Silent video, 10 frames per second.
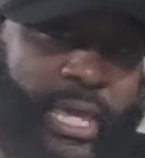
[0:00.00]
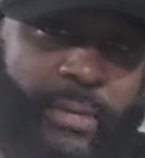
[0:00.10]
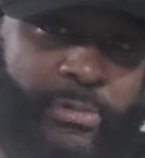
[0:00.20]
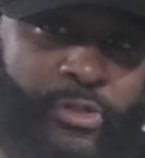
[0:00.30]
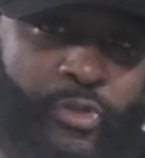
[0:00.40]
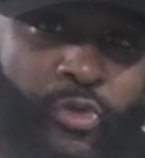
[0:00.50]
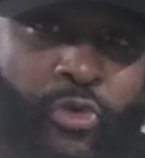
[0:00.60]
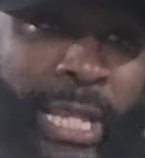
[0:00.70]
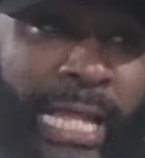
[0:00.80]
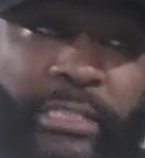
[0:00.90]
Game is
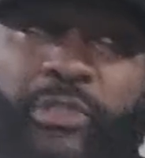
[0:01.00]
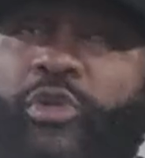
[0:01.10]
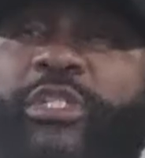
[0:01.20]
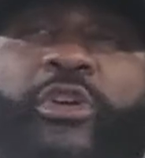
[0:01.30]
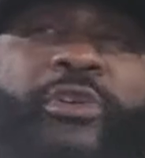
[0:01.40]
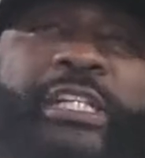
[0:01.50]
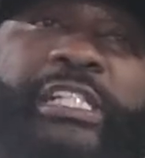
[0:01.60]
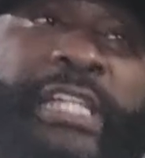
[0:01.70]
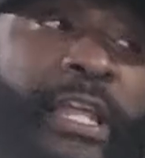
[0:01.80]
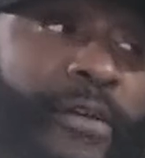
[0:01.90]
on, like to a certain
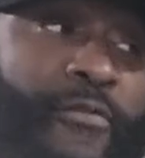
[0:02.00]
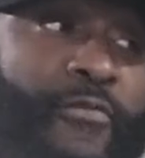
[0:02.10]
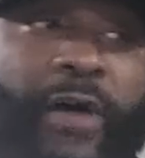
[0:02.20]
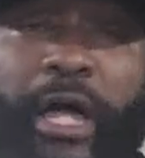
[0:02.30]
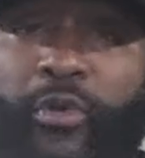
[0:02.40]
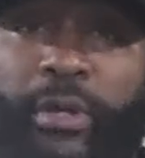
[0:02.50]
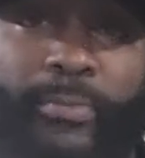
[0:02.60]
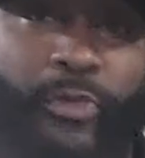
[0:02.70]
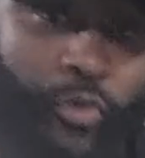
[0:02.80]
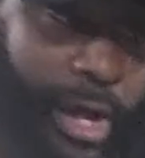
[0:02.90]
extent, if you follow
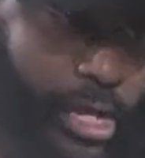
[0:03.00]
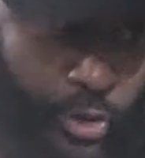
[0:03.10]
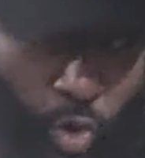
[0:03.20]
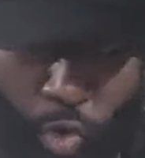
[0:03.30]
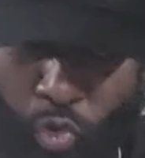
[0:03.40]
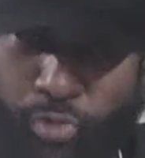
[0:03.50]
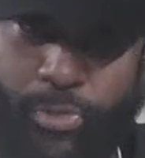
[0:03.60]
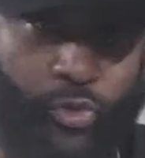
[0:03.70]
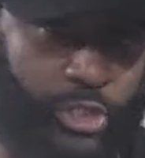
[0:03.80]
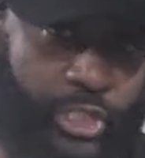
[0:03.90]
him throughout his whole
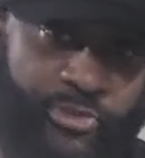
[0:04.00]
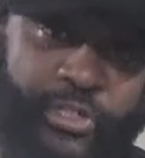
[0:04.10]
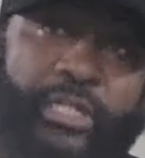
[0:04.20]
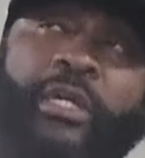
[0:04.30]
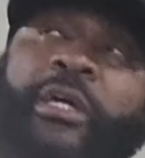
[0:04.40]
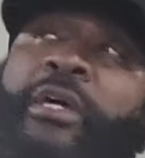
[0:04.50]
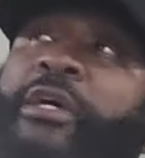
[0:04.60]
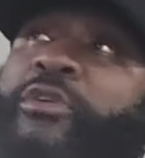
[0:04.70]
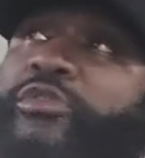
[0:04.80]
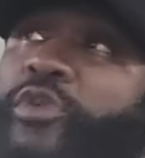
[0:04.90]
music tree.
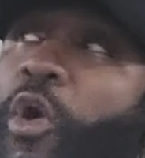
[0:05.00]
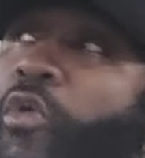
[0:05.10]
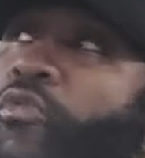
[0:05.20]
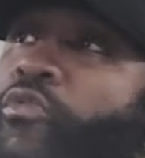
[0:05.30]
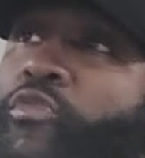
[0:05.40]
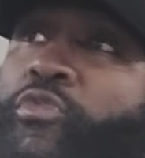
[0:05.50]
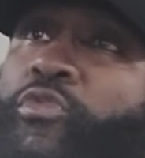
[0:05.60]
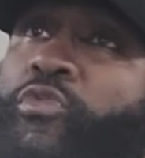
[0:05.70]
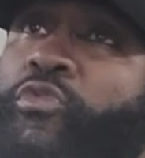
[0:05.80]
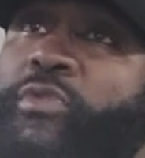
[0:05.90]
So,
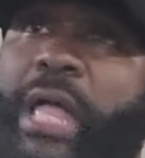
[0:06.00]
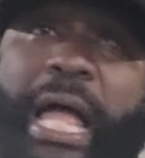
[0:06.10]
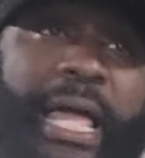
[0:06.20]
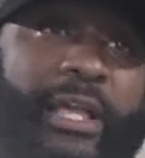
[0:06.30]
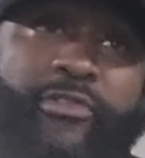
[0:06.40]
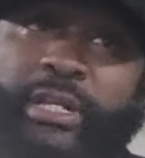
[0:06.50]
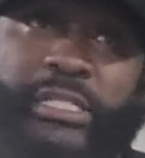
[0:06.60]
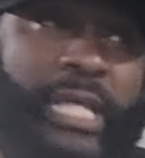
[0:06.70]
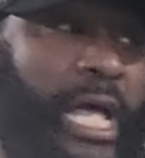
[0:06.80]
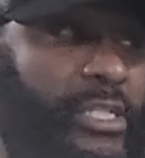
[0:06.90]
I ain't
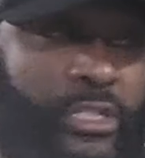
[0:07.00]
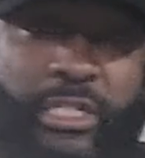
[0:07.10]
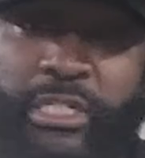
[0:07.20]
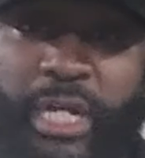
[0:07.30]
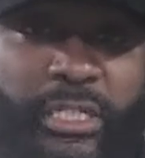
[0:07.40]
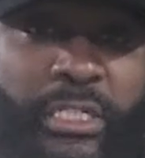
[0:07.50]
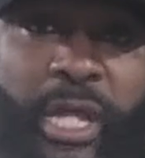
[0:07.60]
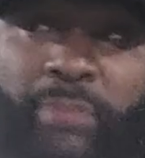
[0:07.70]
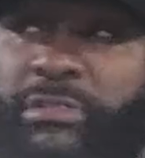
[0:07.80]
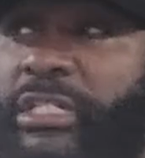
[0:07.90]
criticizing or judging.
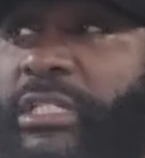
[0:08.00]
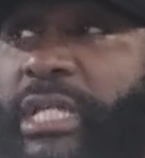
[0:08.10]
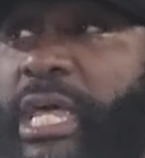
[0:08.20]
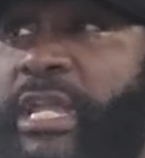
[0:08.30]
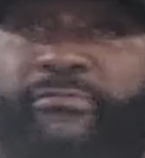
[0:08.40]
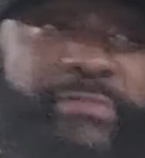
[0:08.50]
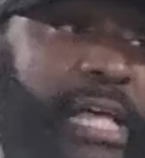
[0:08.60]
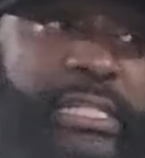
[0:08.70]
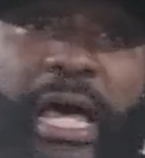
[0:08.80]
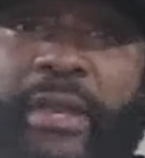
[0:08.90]
I'm just saying, if
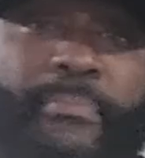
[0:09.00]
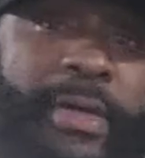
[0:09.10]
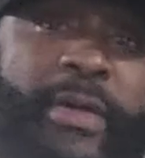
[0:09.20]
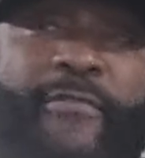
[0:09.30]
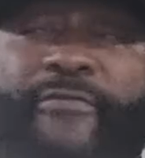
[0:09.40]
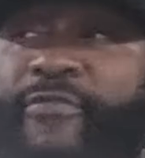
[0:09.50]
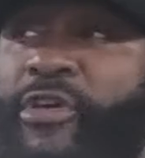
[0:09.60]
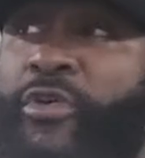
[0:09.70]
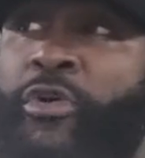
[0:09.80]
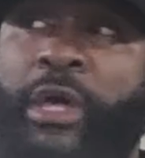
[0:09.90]
that's how the man
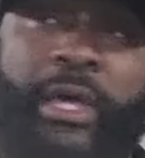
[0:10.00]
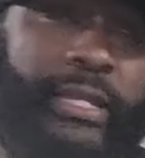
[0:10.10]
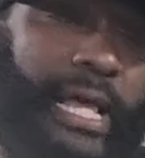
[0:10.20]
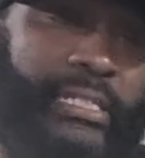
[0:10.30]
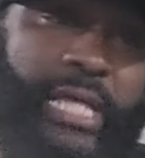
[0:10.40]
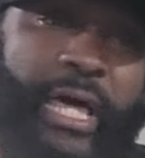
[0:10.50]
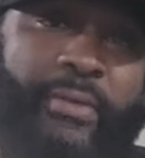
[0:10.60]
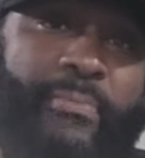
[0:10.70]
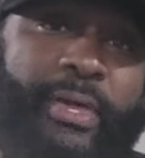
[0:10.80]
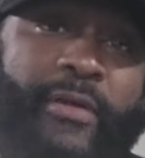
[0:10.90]
feel, that's how the
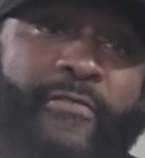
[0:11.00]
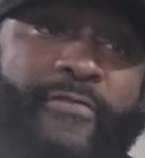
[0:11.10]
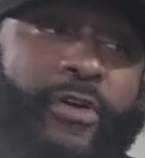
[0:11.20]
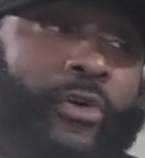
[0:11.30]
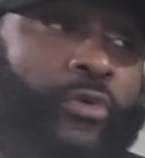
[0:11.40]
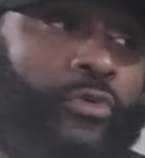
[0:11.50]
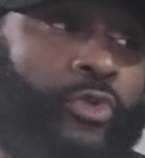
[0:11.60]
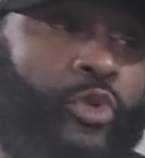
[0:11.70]
man feel.